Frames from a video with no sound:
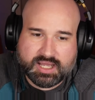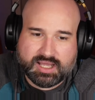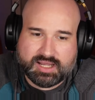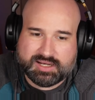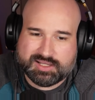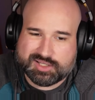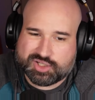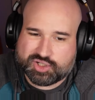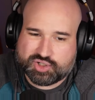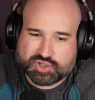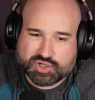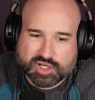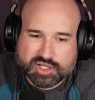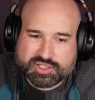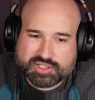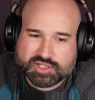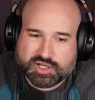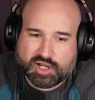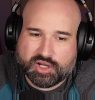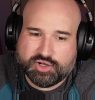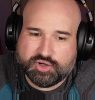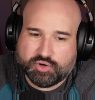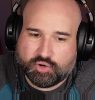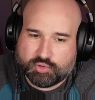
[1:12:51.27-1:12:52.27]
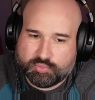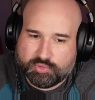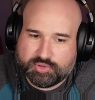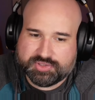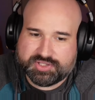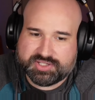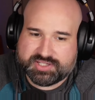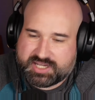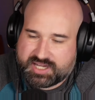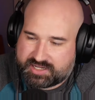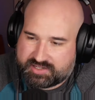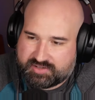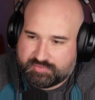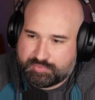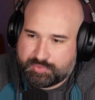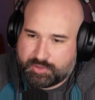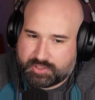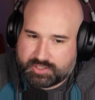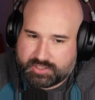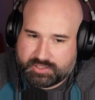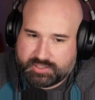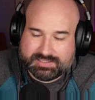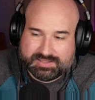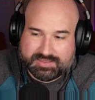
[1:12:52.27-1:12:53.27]
and it's just Ooh. a normal detective
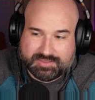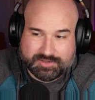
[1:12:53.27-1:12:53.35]
book.